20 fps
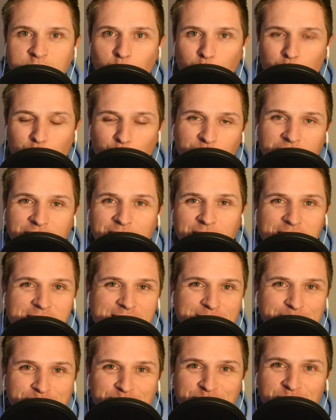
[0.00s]
Bring it
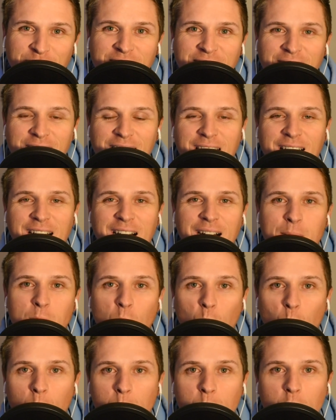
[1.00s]
on.
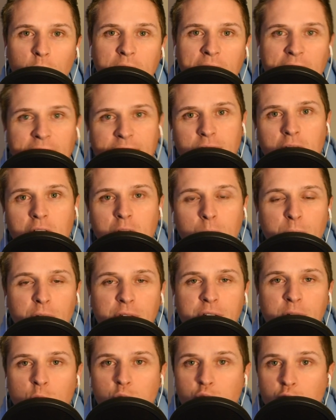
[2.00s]
One more guy to talk about
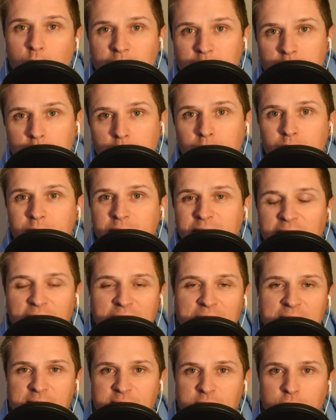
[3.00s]
here, Russell
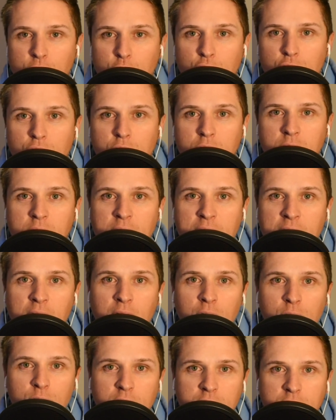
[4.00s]
Gage.
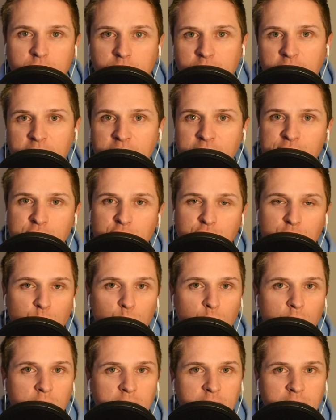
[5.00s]
Now, Russell Gage
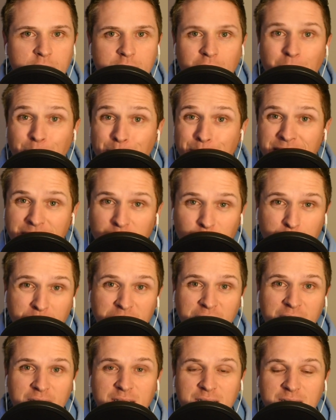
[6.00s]
was a big
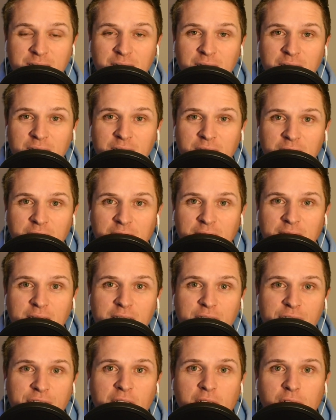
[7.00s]
piece
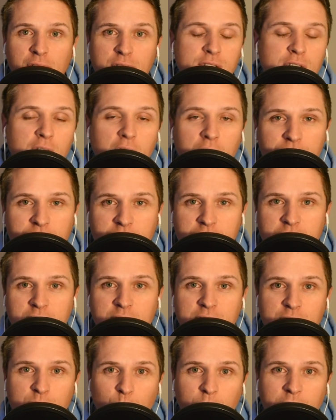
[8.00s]
in the Falcons offense
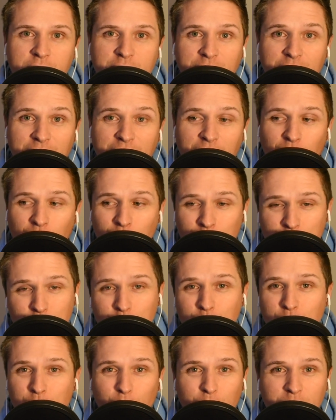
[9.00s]
this week,
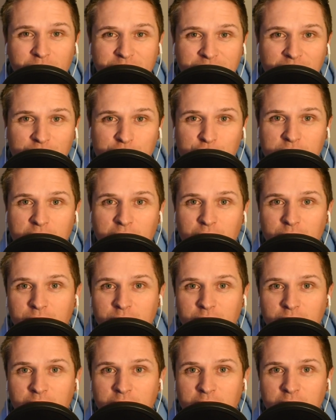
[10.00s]
also throwing a touchdown.
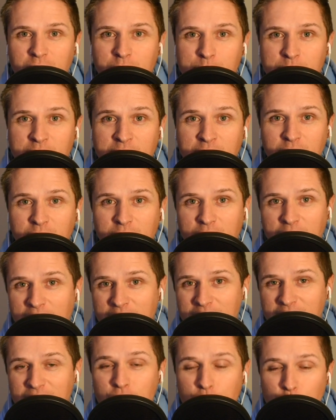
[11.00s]

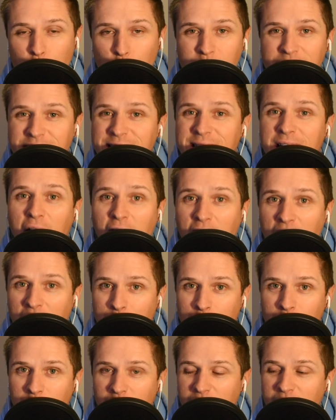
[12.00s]
And he threw a
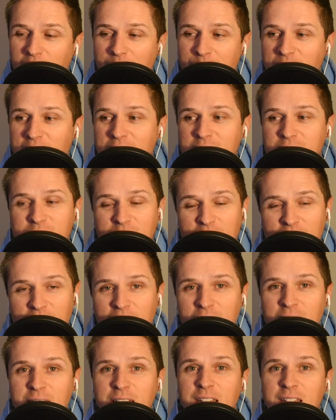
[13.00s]
dime. Like, I've got to say,